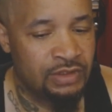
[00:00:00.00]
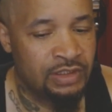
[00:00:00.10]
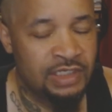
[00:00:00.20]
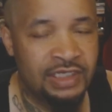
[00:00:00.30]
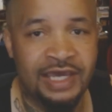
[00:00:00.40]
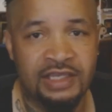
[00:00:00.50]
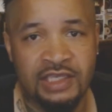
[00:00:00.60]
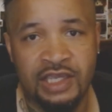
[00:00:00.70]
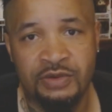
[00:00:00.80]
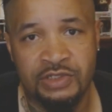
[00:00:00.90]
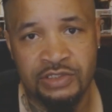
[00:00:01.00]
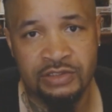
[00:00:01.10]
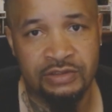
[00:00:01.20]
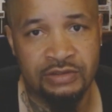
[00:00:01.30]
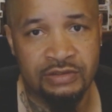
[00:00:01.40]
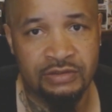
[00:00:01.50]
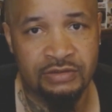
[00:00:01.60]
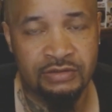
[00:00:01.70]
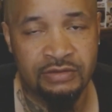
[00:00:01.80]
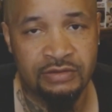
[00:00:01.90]
get out of character.
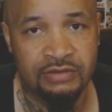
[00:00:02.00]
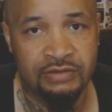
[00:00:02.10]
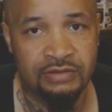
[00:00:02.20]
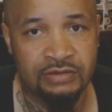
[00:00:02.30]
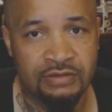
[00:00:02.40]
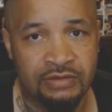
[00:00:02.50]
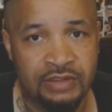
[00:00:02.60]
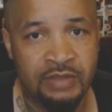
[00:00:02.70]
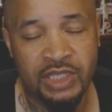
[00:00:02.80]
It